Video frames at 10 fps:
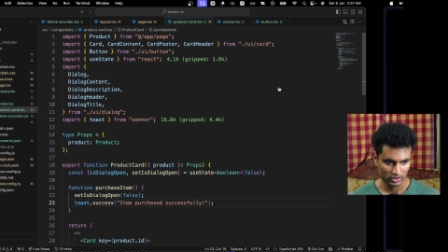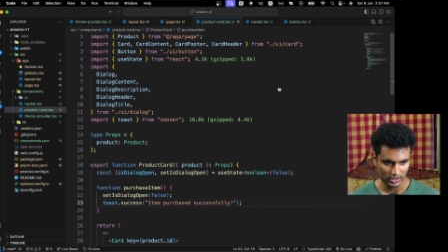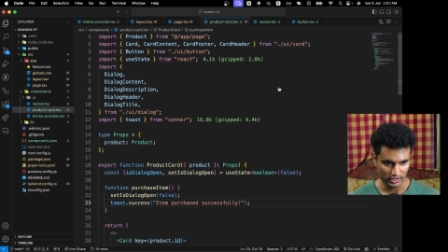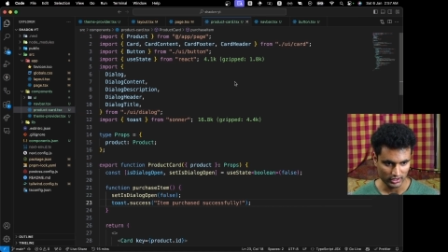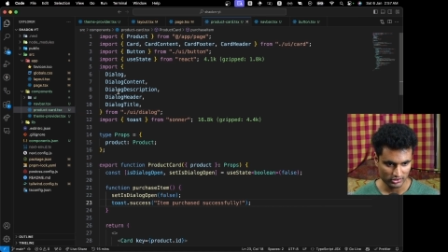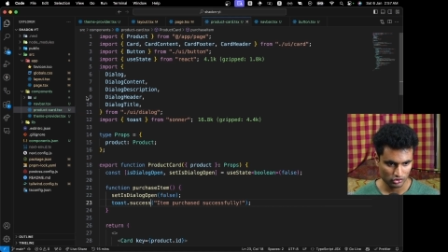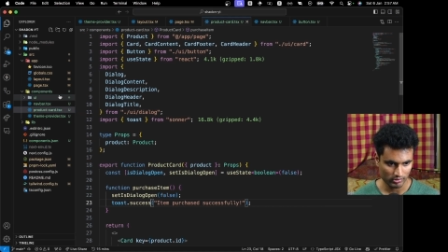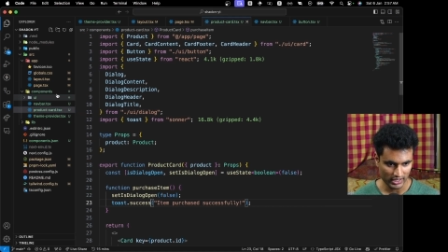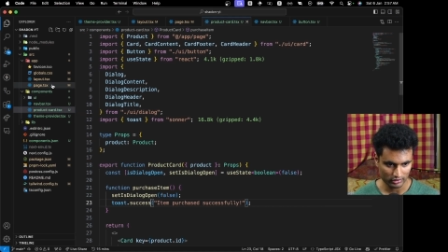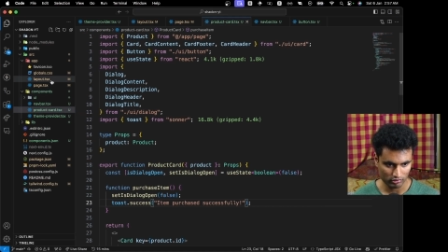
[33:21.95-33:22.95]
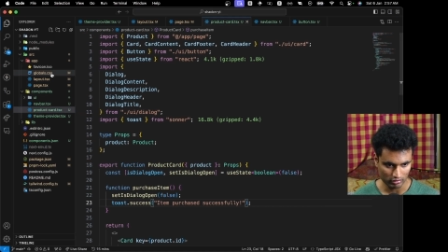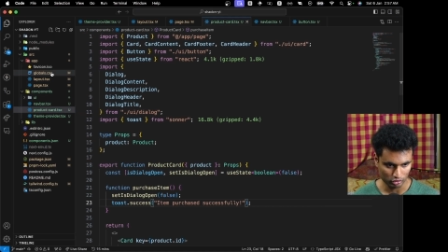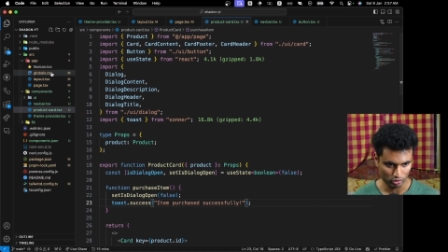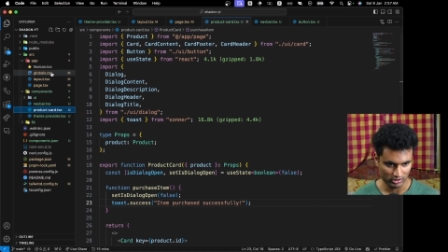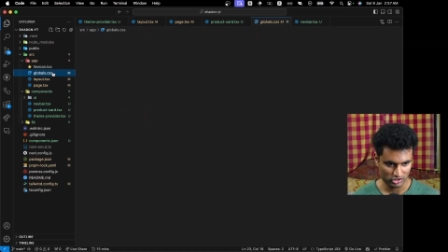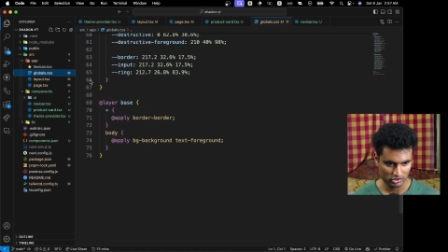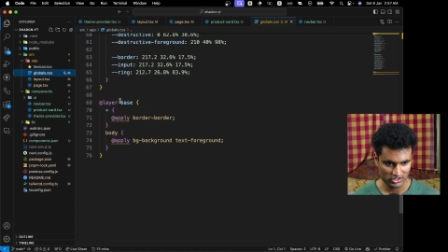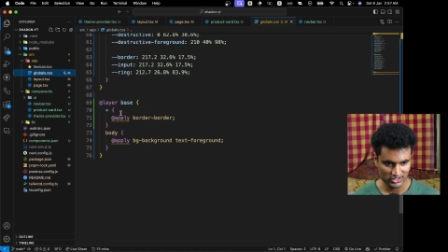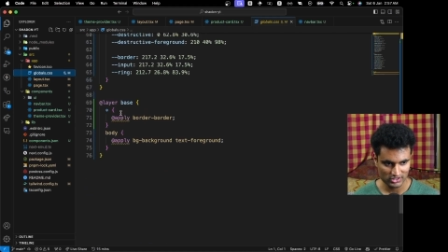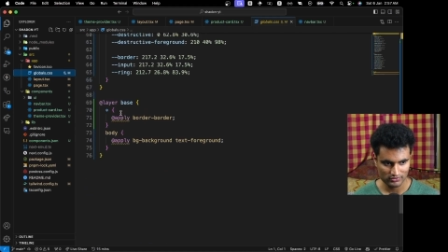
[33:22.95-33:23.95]
And let's go back to our
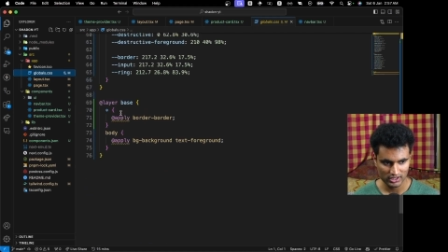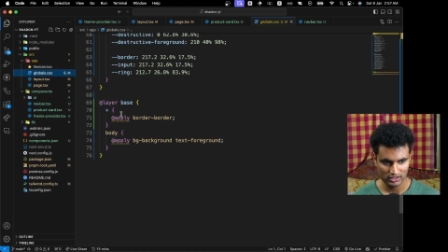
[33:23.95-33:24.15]
globals.css file.